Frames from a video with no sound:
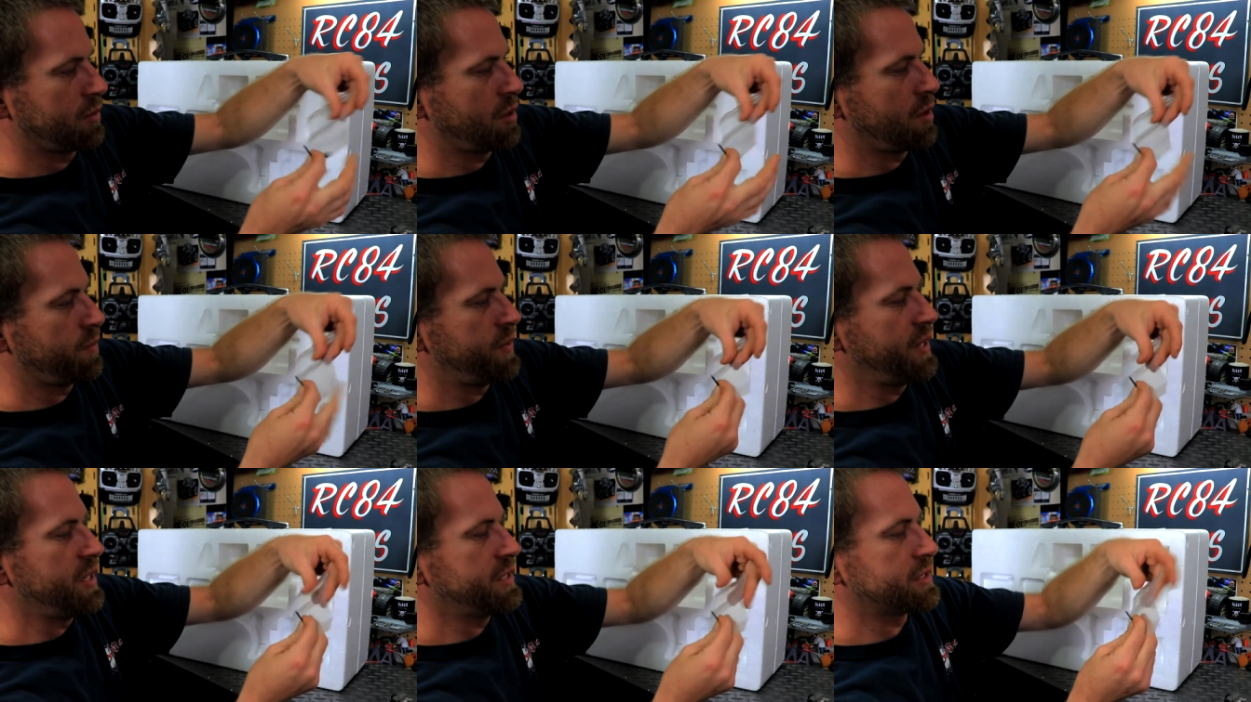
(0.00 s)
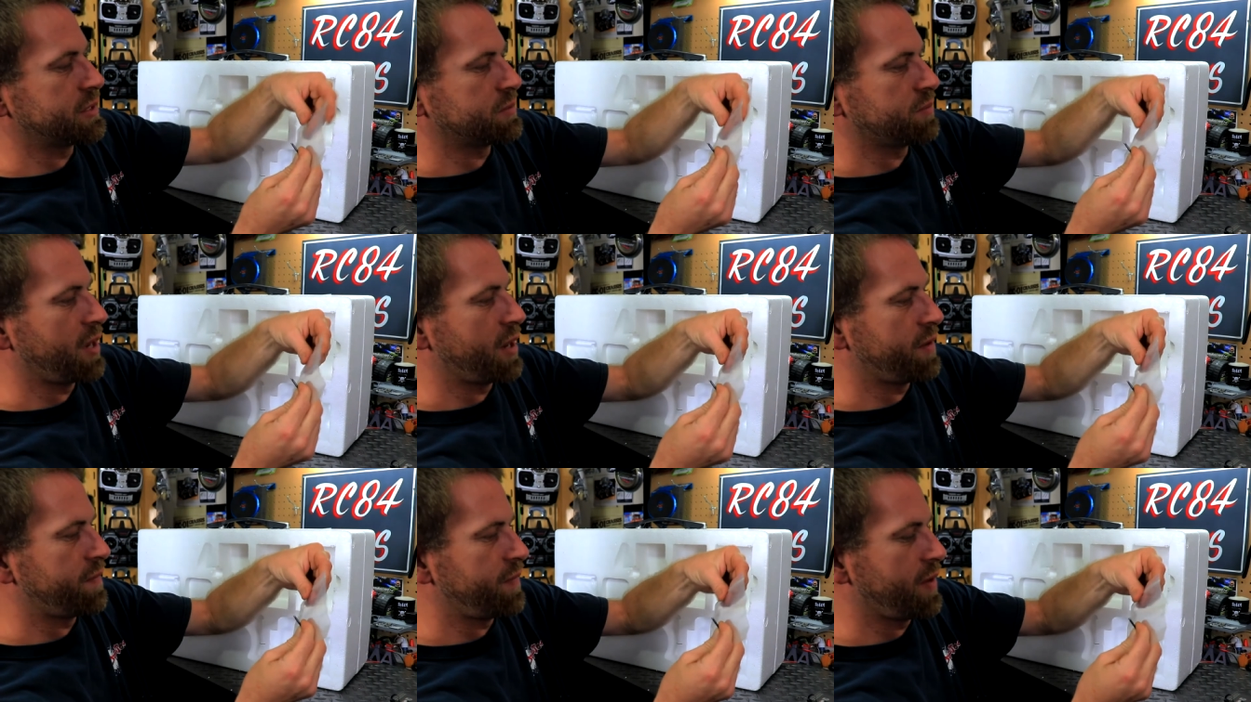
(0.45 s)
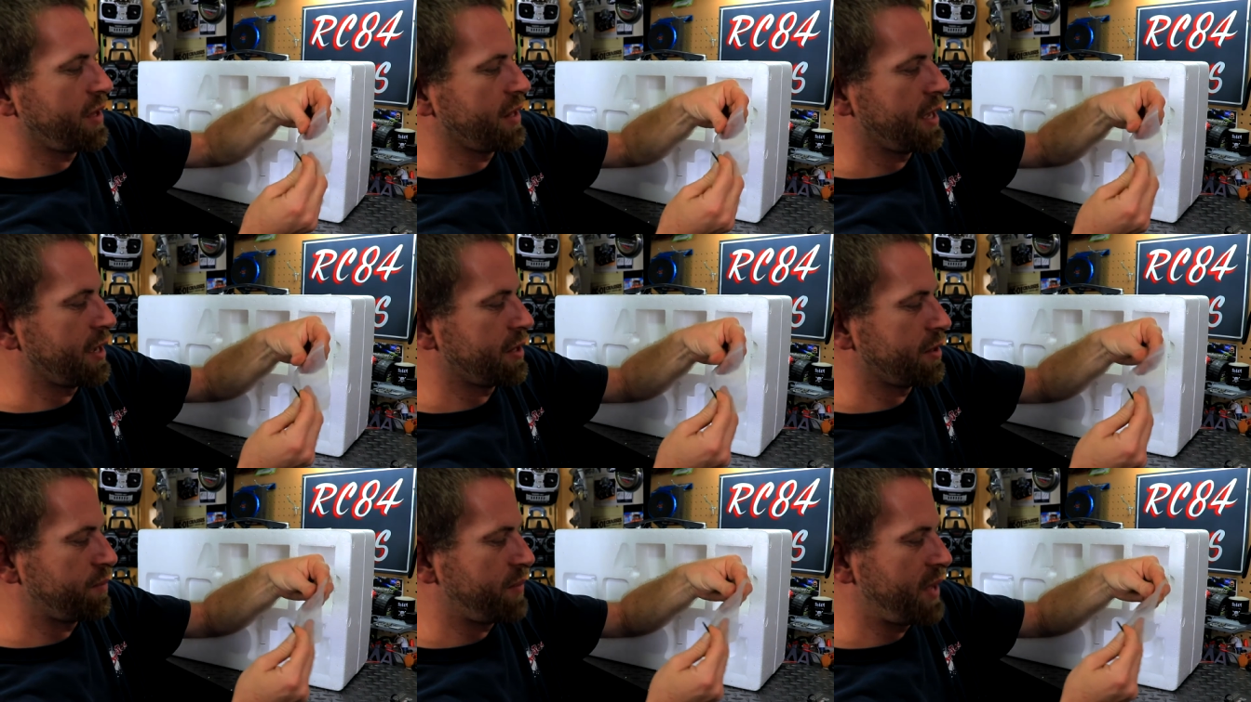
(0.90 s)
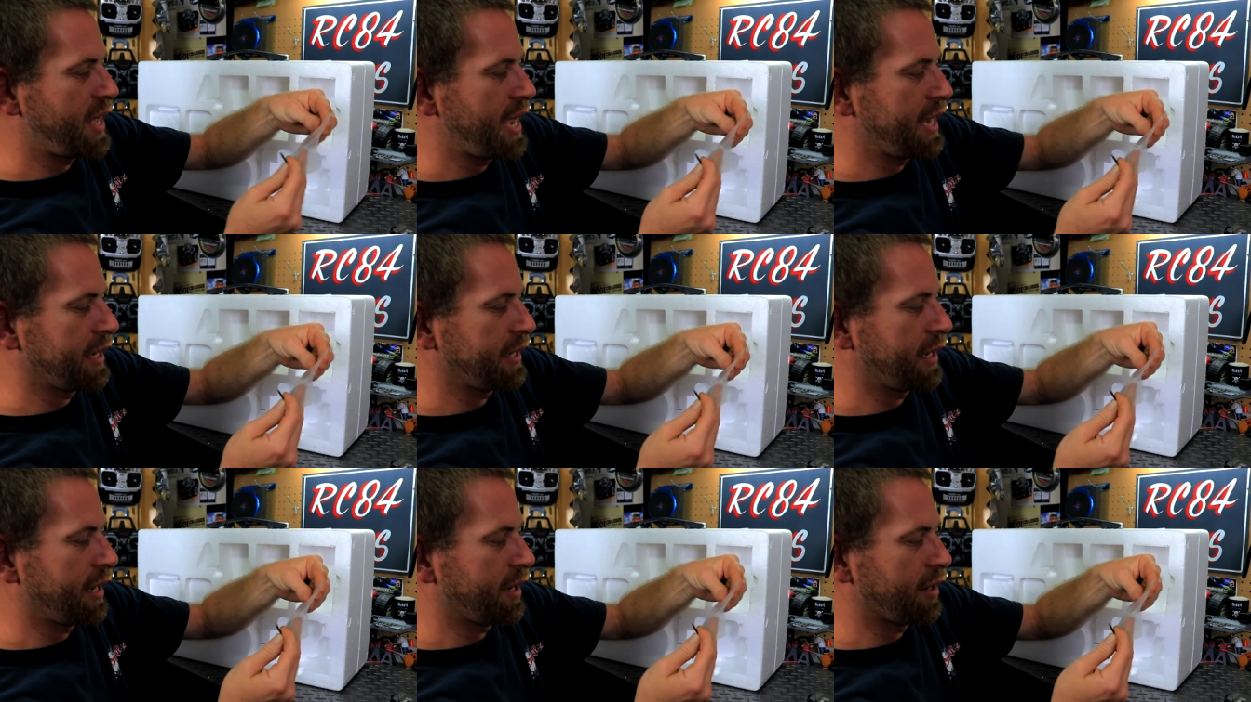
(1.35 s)
of our pieces might have fell out the
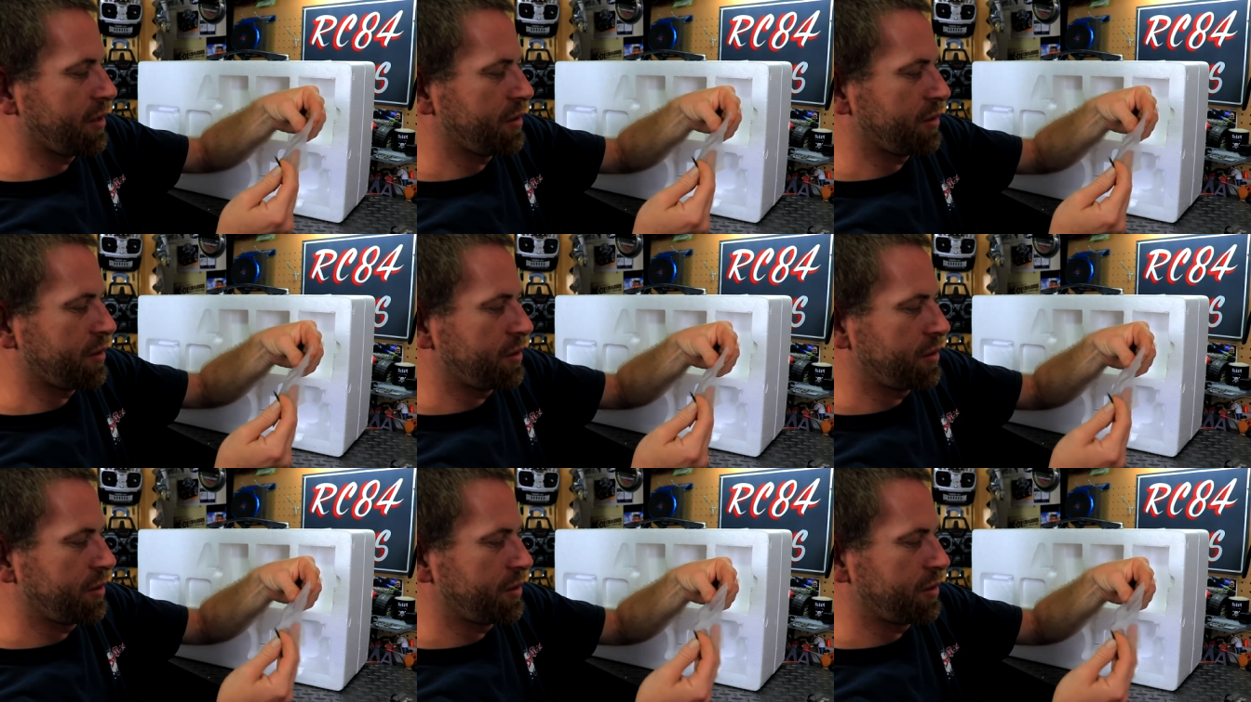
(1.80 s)
bag there, and